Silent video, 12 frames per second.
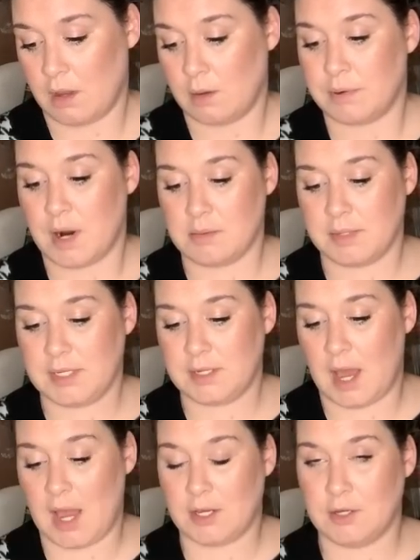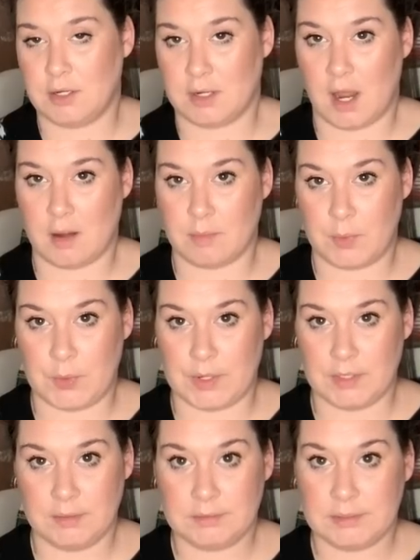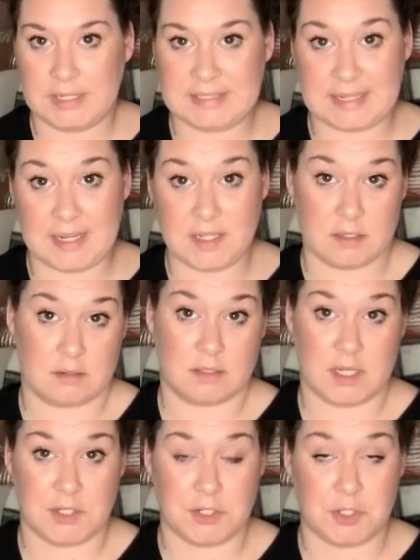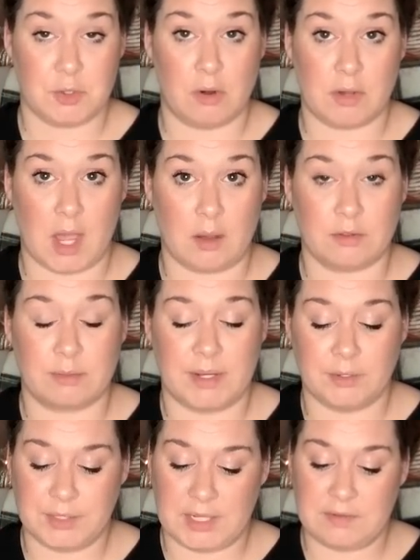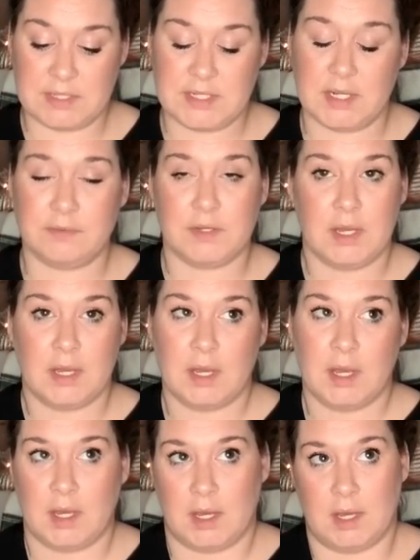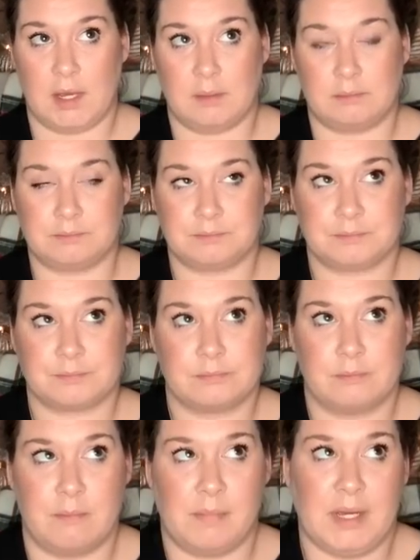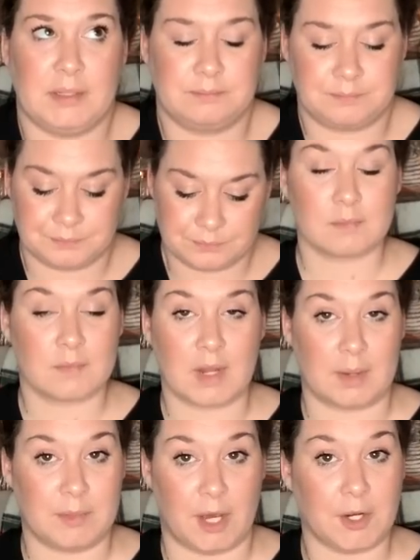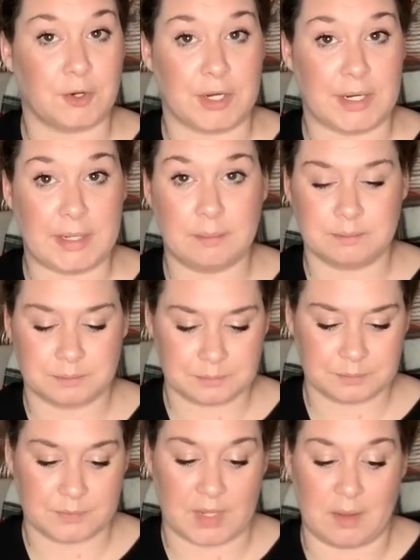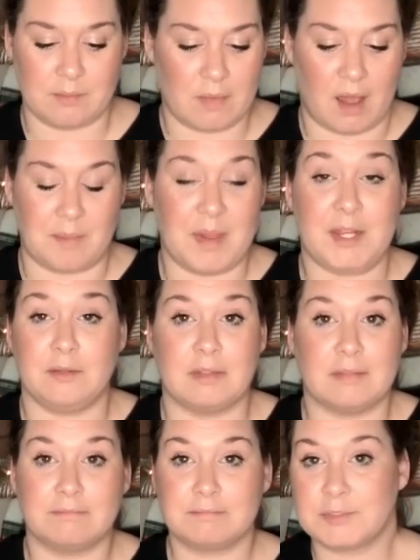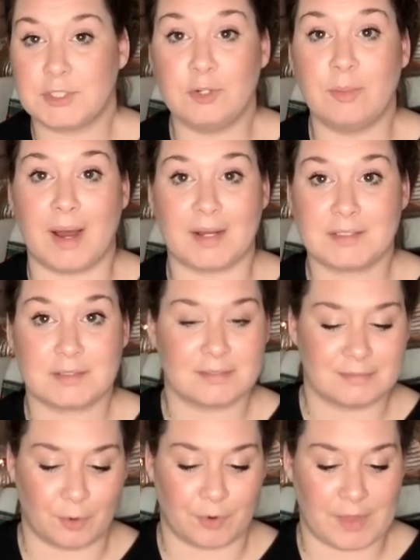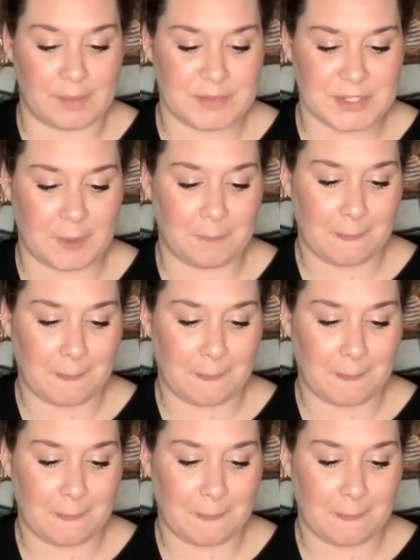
Probably could have got more because I tend to do okay with my Old Navy stuff. Um, but I'm not greedy. I, I paid two bucks for them, so.